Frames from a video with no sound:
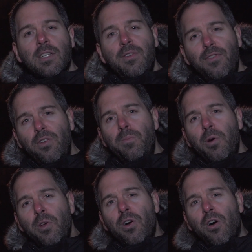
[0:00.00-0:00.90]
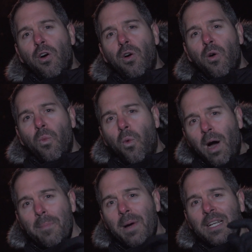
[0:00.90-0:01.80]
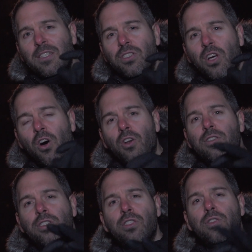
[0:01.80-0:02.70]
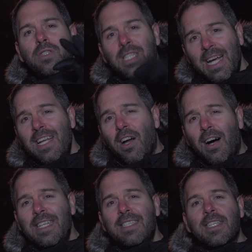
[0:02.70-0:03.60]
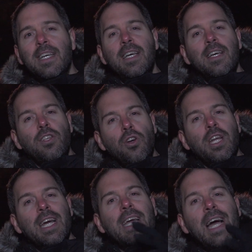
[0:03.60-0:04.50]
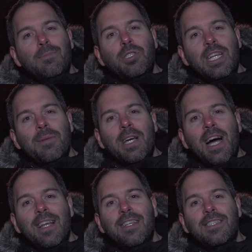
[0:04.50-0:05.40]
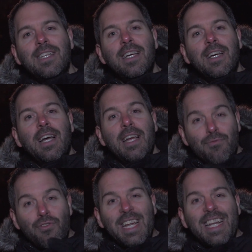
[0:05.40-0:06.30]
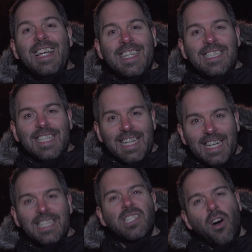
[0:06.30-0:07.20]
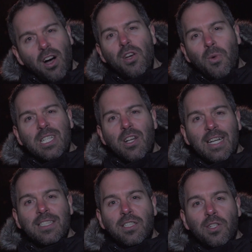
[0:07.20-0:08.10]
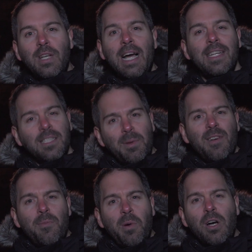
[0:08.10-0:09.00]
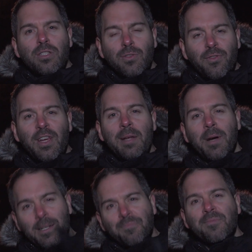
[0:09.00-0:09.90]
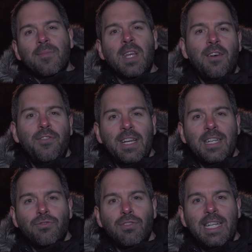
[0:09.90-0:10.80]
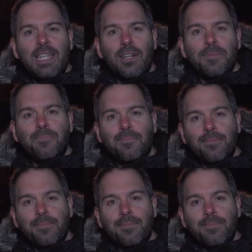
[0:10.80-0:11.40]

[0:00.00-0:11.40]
So if you put your white balance onto daylight, you're gonna capture them colors realistically. So I always like to do that. It's a bit of a personal thing, but I think it's really good.